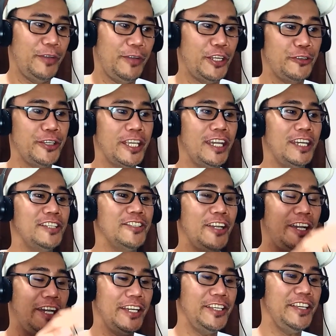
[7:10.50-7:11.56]
By the way guys,
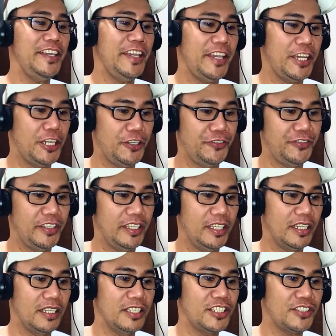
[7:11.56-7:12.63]
I have the
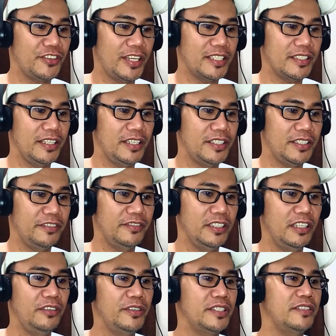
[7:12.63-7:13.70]
English translation of the
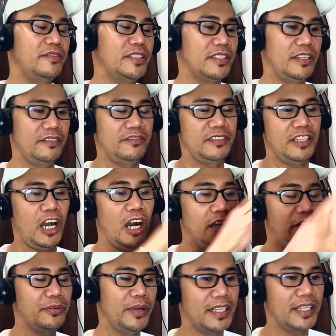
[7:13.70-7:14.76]
lyrics of the song
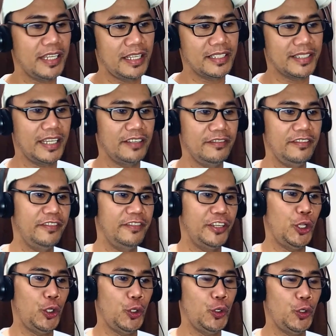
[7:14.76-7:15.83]
on the right hand side of the
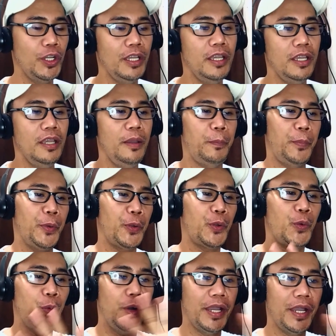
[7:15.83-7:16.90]
video, but
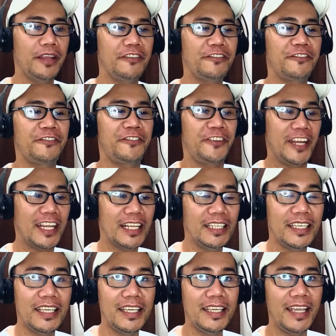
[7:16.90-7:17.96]
quite
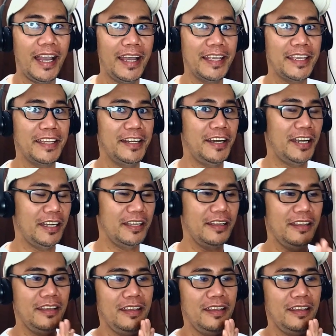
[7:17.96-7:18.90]
frankly, I cannot